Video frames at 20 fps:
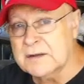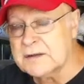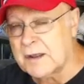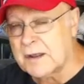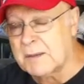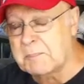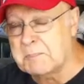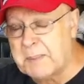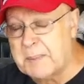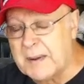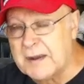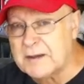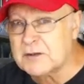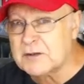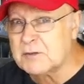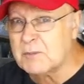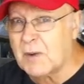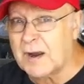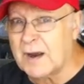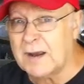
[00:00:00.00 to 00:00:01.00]
So the
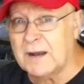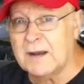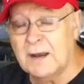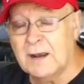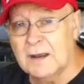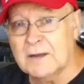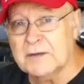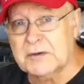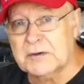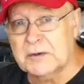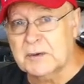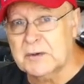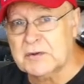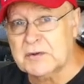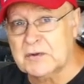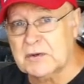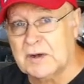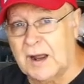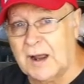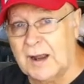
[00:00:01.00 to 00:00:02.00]
best way through a
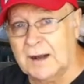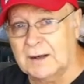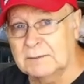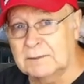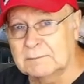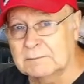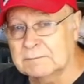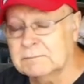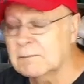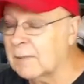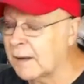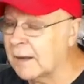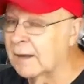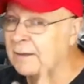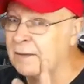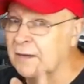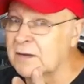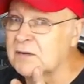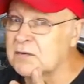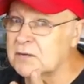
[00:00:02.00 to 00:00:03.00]
slalom,
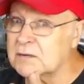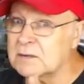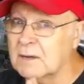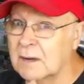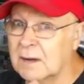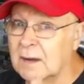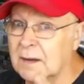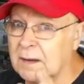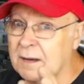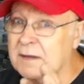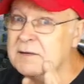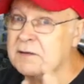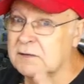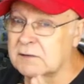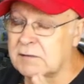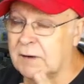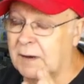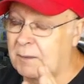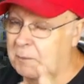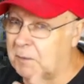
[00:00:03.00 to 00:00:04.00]
and this is a
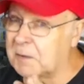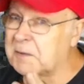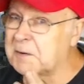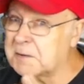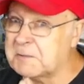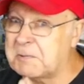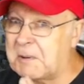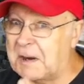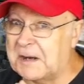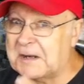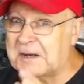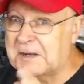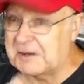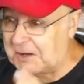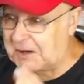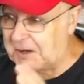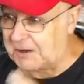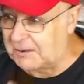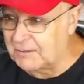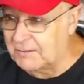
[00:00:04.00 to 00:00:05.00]
trick worth its weight in
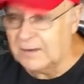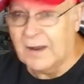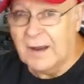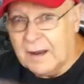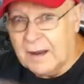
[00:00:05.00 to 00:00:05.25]
gold,